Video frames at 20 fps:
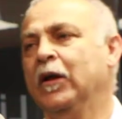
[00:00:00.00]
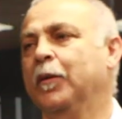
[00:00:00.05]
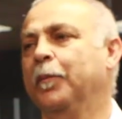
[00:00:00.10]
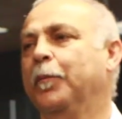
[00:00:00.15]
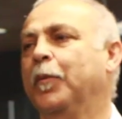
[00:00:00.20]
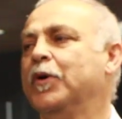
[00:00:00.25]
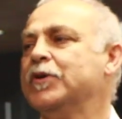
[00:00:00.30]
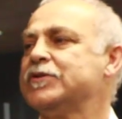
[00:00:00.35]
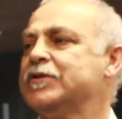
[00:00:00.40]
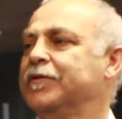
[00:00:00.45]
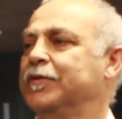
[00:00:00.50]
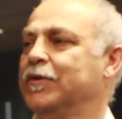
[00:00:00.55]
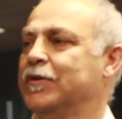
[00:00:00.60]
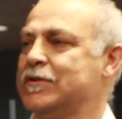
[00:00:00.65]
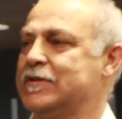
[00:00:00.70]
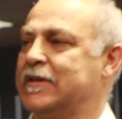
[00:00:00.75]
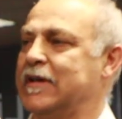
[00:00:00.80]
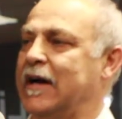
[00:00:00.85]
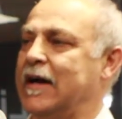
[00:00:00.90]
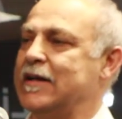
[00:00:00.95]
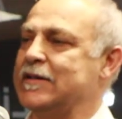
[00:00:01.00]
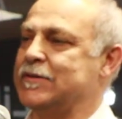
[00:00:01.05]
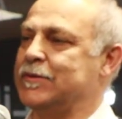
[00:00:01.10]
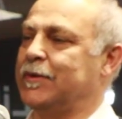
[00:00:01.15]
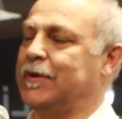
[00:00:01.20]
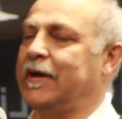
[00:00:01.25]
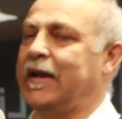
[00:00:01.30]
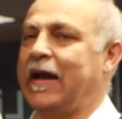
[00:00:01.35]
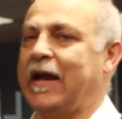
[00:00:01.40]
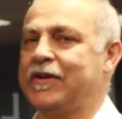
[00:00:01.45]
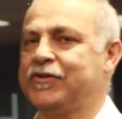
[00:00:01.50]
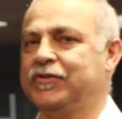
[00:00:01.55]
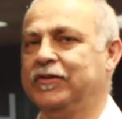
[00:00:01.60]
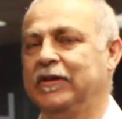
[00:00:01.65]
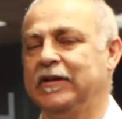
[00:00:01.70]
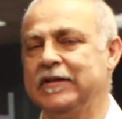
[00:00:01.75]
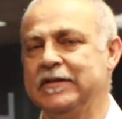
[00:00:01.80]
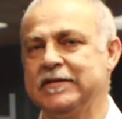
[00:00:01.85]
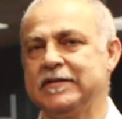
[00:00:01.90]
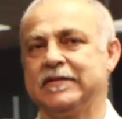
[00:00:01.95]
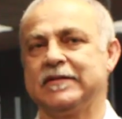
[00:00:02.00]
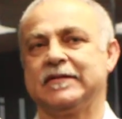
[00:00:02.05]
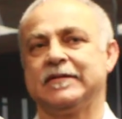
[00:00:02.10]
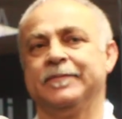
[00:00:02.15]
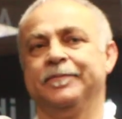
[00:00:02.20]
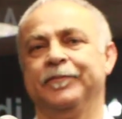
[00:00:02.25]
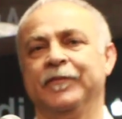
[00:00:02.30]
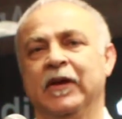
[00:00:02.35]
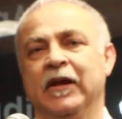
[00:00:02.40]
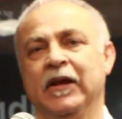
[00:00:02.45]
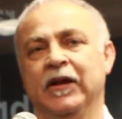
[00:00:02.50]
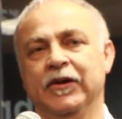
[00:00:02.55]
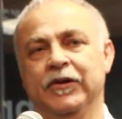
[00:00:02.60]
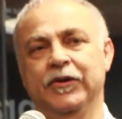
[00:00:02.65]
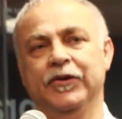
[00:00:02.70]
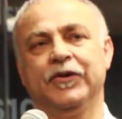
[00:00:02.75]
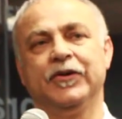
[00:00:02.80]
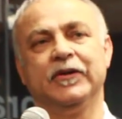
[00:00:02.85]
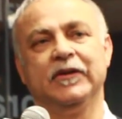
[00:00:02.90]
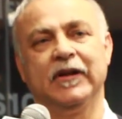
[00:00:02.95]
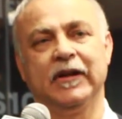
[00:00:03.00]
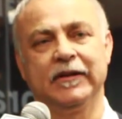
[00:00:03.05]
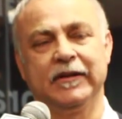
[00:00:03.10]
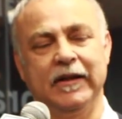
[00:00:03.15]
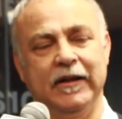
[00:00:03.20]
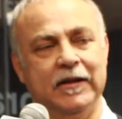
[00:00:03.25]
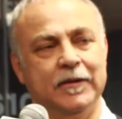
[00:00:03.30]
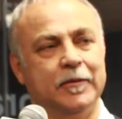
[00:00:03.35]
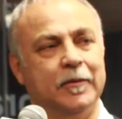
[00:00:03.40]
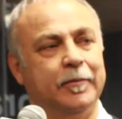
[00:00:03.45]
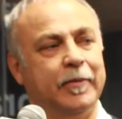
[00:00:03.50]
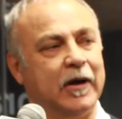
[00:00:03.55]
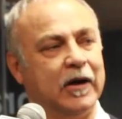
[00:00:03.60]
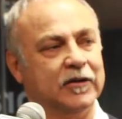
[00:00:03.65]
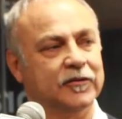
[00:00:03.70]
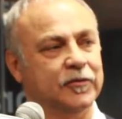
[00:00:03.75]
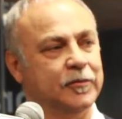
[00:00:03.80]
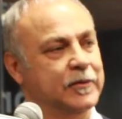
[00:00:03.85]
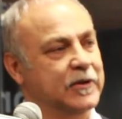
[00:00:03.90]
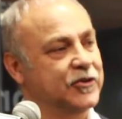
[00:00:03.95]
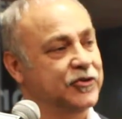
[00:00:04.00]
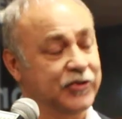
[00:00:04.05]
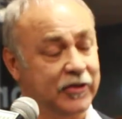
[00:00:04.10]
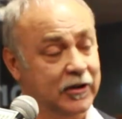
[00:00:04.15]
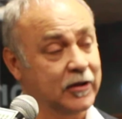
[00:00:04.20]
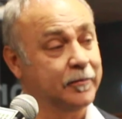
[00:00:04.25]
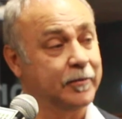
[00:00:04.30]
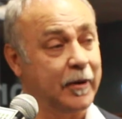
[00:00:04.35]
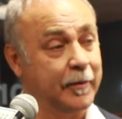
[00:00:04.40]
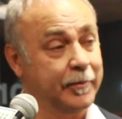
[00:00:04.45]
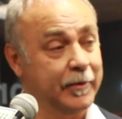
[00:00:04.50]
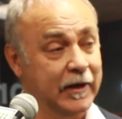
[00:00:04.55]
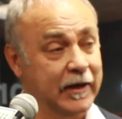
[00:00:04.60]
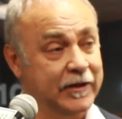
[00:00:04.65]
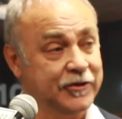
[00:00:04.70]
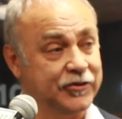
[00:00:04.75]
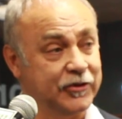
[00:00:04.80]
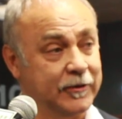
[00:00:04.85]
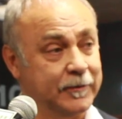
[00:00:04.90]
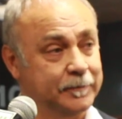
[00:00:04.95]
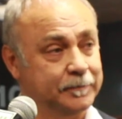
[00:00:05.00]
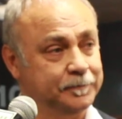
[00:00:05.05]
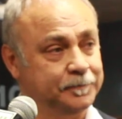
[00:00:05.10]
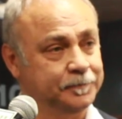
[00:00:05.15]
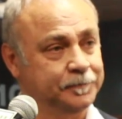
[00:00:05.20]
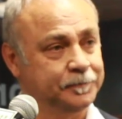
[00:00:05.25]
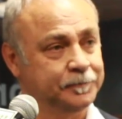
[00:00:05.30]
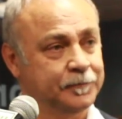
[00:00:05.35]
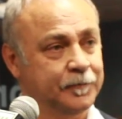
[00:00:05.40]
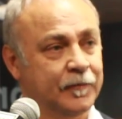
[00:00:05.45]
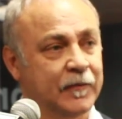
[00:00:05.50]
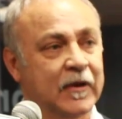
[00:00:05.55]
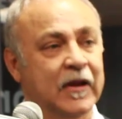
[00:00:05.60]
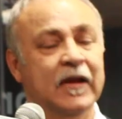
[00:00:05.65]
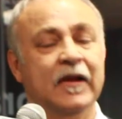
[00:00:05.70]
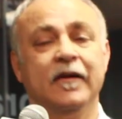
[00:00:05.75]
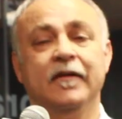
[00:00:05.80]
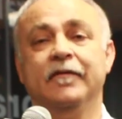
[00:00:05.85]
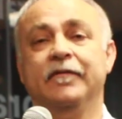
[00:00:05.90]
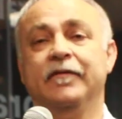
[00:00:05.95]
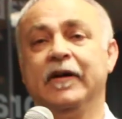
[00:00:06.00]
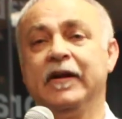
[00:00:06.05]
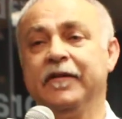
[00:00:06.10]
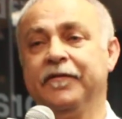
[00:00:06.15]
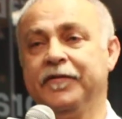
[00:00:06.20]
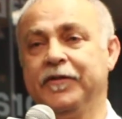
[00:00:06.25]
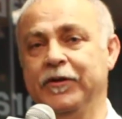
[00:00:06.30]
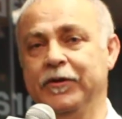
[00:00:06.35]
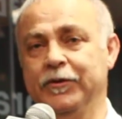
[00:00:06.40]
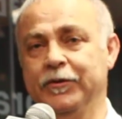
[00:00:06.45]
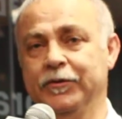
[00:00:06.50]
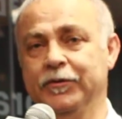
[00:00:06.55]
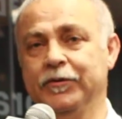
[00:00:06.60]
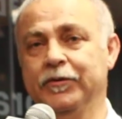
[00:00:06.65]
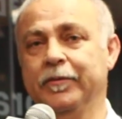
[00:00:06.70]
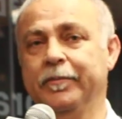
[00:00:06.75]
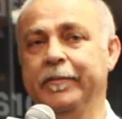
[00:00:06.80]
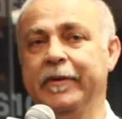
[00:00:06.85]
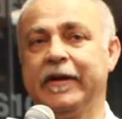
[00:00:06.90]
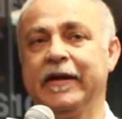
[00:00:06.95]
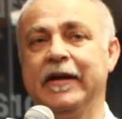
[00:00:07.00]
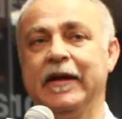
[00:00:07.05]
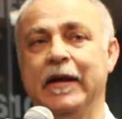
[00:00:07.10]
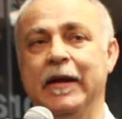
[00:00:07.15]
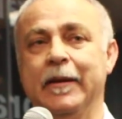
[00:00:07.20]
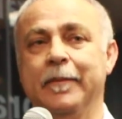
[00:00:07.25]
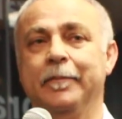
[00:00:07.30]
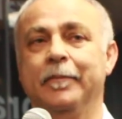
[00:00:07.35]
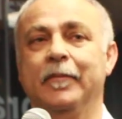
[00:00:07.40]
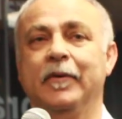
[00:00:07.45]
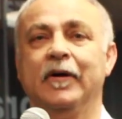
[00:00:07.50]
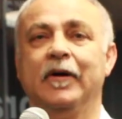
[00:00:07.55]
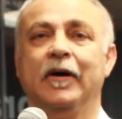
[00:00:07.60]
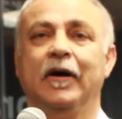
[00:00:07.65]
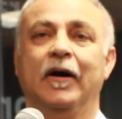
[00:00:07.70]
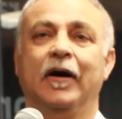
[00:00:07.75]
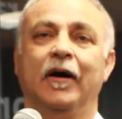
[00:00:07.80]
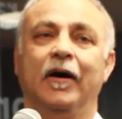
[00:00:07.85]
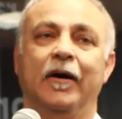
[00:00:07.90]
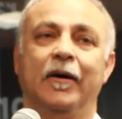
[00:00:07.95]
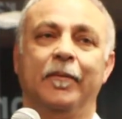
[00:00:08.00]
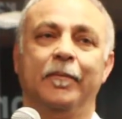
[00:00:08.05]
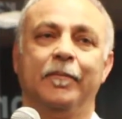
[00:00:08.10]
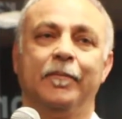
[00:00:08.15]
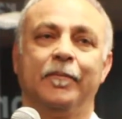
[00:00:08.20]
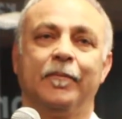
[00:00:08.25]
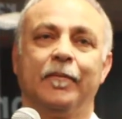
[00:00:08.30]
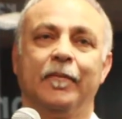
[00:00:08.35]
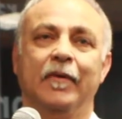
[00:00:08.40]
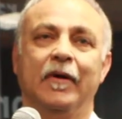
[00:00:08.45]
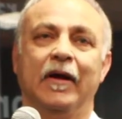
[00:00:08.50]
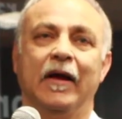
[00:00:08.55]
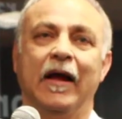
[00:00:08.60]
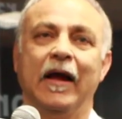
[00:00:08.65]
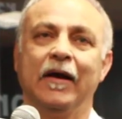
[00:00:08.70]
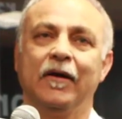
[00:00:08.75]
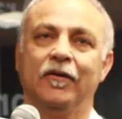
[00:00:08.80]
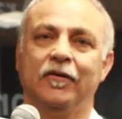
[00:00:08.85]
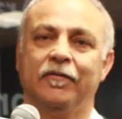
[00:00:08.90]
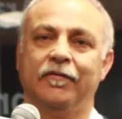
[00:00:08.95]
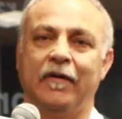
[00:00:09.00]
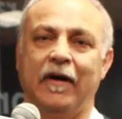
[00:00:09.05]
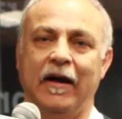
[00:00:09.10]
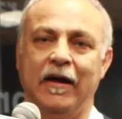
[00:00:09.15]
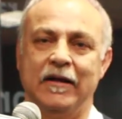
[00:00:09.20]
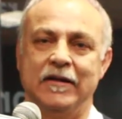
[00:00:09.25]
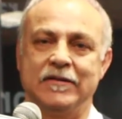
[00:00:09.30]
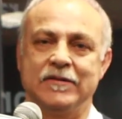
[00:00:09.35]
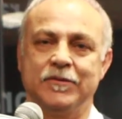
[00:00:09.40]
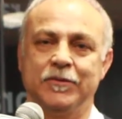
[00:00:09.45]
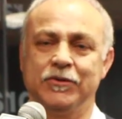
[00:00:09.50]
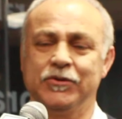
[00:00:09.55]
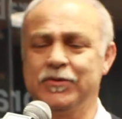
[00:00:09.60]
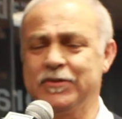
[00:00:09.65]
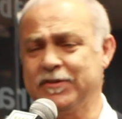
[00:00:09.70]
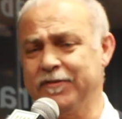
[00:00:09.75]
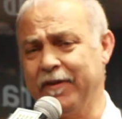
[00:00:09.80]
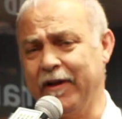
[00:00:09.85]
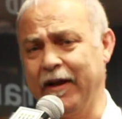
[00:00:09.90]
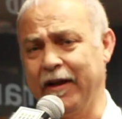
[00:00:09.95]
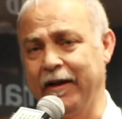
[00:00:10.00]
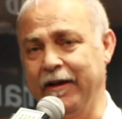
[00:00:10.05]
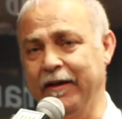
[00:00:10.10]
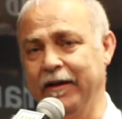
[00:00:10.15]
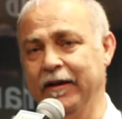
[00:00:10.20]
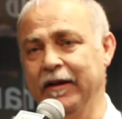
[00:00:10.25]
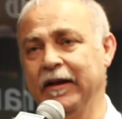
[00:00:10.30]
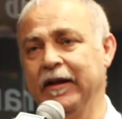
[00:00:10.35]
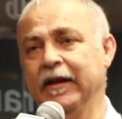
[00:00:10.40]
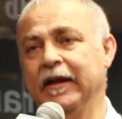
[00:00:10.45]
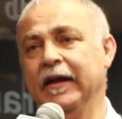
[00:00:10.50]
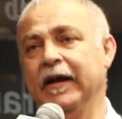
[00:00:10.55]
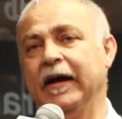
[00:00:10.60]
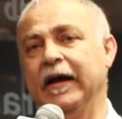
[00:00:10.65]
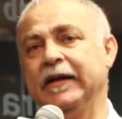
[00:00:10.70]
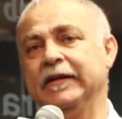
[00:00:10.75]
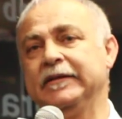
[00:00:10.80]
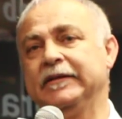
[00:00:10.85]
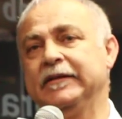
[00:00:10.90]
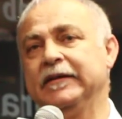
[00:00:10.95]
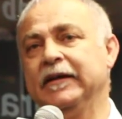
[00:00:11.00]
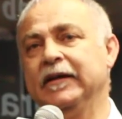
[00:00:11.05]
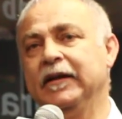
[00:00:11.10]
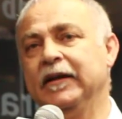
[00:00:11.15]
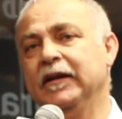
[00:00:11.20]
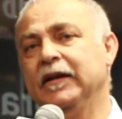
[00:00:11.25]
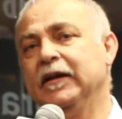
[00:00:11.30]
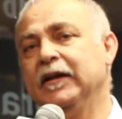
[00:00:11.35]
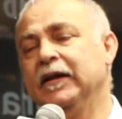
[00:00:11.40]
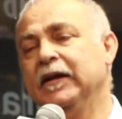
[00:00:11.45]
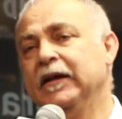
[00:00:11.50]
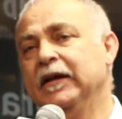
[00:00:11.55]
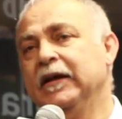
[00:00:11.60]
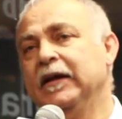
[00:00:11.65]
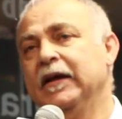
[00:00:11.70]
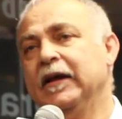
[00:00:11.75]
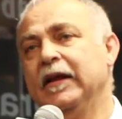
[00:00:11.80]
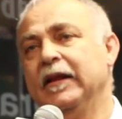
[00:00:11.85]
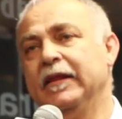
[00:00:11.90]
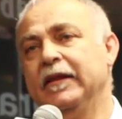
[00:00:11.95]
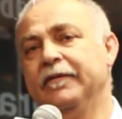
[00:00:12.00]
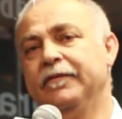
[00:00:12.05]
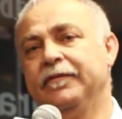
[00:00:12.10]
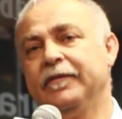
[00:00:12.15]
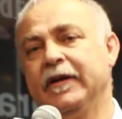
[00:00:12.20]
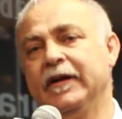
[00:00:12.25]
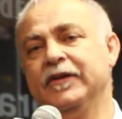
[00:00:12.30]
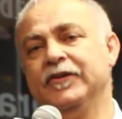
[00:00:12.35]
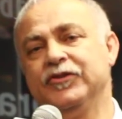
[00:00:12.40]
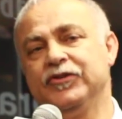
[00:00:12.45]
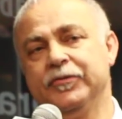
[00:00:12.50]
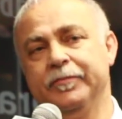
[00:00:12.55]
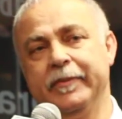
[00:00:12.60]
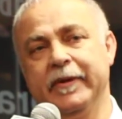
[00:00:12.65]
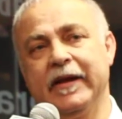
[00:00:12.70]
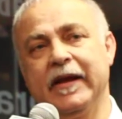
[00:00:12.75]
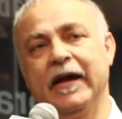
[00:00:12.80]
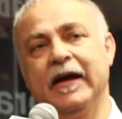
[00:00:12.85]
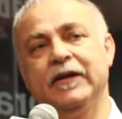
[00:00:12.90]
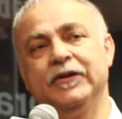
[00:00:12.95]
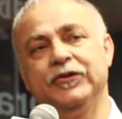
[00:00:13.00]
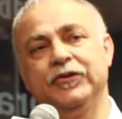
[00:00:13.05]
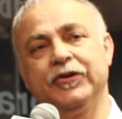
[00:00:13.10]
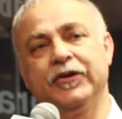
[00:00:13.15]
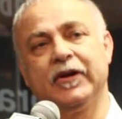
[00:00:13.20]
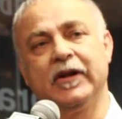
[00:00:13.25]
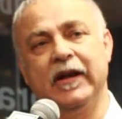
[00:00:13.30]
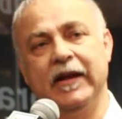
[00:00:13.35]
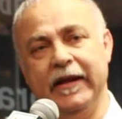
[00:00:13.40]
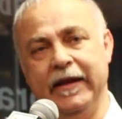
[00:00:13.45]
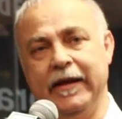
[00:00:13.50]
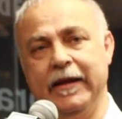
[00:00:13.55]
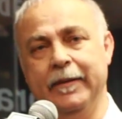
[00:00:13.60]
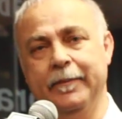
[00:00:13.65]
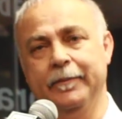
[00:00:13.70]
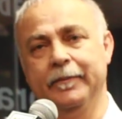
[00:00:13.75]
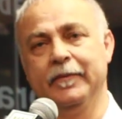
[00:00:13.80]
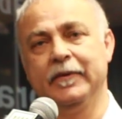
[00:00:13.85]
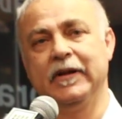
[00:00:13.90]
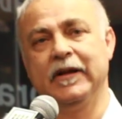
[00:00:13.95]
Most of those guys were nationalists. You could not tell them apart from the general population. Very few became um, Anglophiles, which was fine, until the French began to claim